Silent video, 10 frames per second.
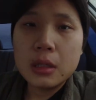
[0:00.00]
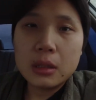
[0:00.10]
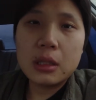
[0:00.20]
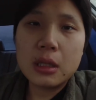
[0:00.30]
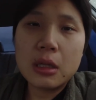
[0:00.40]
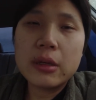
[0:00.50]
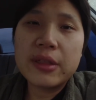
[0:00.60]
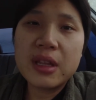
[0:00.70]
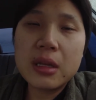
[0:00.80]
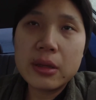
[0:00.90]
Did a lot of
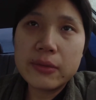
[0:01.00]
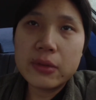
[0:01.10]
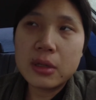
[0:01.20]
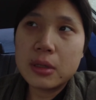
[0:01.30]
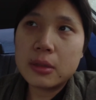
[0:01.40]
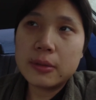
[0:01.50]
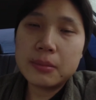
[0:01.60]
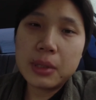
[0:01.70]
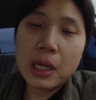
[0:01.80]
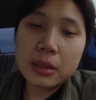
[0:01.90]
thinking for the
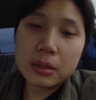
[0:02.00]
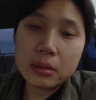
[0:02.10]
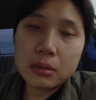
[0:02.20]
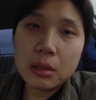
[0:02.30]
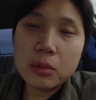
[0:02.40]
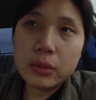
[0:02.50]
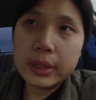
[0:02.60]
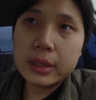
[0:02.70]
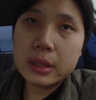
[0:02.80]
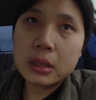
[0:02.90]
past couple
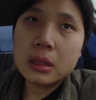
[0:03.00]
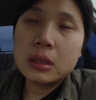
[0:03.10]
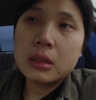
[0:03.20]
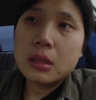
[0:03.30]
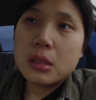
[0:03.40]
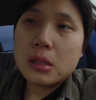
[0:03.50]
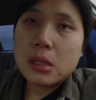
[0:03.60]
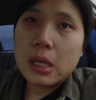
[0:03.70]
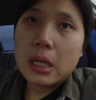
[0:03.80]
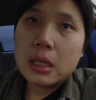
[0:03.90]
weeks,
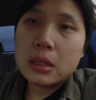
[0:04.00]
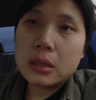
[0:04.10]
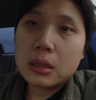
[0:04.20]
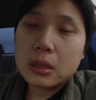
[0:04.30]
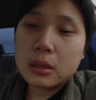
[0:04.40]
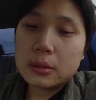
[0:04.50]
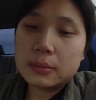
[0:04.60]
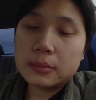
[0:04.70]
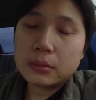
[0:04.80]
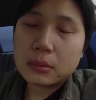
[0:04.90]
and
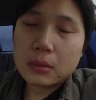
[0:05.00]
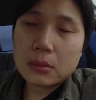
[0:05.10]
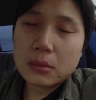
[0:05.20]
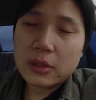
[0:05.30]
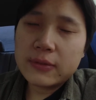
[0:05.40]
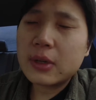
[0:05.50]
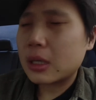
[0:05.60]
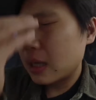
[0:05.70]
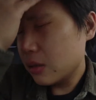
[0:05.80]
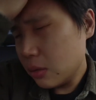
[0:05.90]

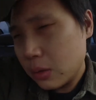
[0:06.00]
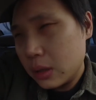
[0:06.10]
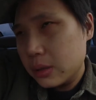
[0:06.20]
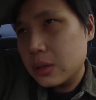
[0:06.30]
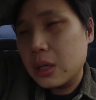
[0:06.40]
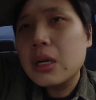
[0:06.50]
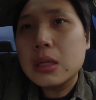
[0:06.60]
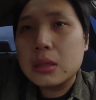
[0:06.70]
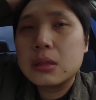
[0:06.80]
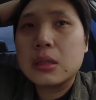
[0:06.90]
fuck, I don't know where to
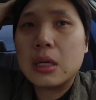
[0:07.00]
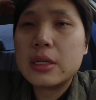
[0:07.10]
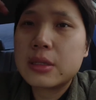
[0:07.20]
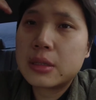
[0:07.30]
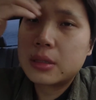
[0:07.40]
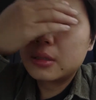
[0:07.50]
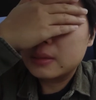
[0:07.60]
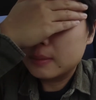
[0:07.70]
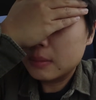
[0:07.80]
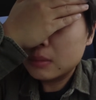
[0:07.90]
start. I
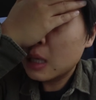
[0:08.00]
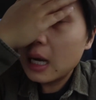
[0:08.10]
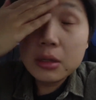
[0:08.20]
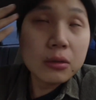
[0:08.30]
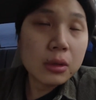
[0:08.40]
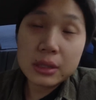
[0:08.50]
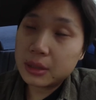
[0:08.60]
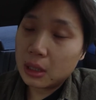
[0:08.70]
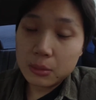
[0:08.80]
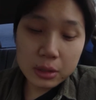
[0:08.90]
don't know where to
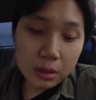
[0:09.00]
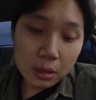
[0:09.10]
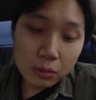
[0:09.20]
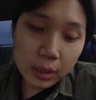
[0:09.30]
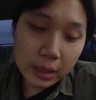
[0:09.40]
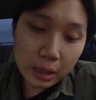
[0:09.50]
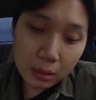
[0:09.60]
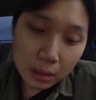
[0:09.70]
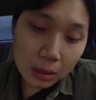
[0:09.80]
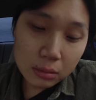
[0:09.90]
start. I'm just gonna read it
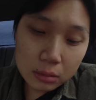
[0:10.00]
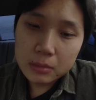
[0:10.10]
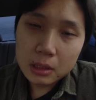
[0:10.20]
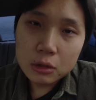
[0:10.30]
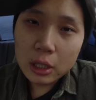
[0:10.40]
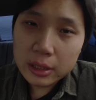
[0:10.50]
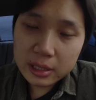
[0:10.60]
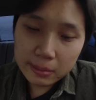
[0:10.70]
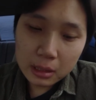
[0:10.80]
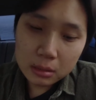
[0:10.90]
out loud. Try to
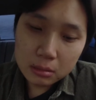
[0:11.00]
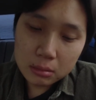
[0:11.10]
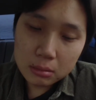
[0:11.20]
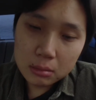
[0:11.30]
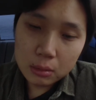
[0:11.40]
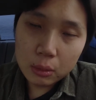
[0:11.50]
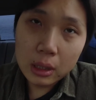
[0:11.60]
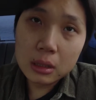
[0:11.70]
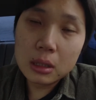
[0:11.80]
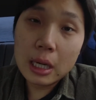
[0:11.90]
explain
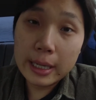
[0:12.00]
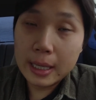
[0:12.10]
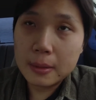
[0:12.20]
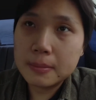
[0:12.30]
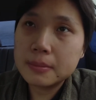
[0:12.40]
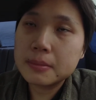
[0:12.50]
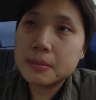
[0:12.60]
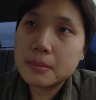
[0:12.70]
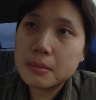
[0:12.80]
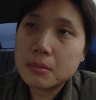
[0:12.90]
where I am
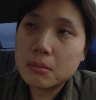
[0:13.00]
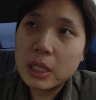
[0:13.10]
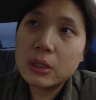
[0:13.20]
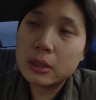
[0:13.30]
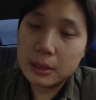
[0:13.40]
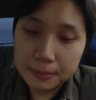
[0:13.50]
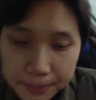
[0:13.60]
mentally.